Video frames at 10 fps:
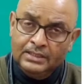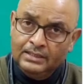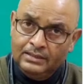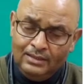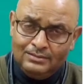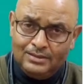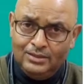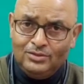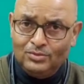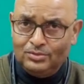Next
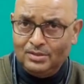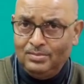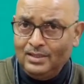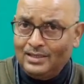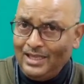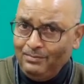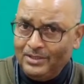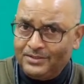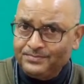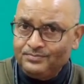is suitable
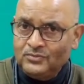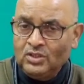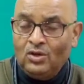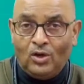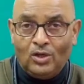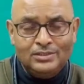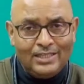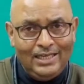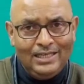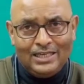climate.
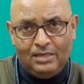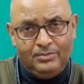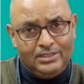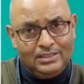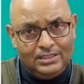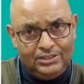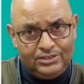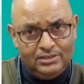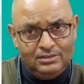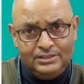Hostile climatic
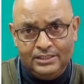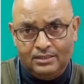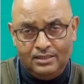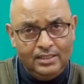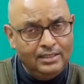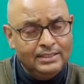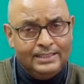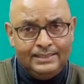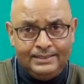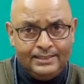conditions generally
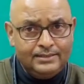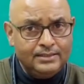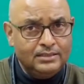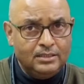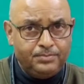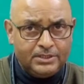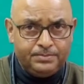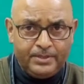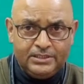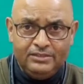deter the
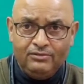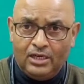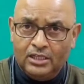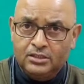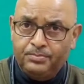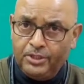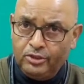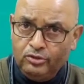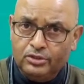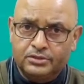prospective
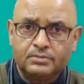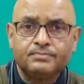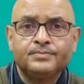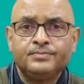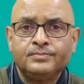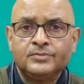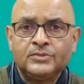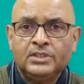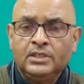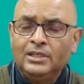entrepreneurs.
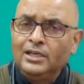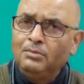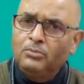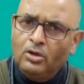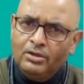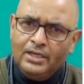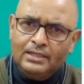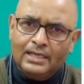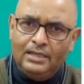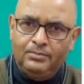A
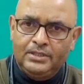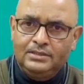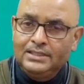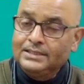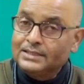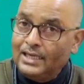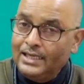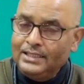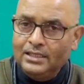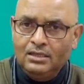moderate climate is
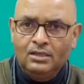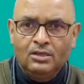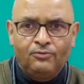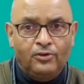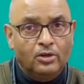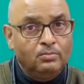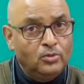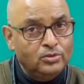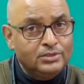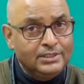ideal for
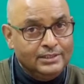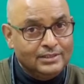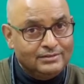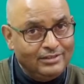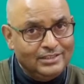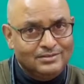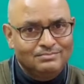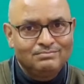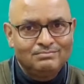most industries.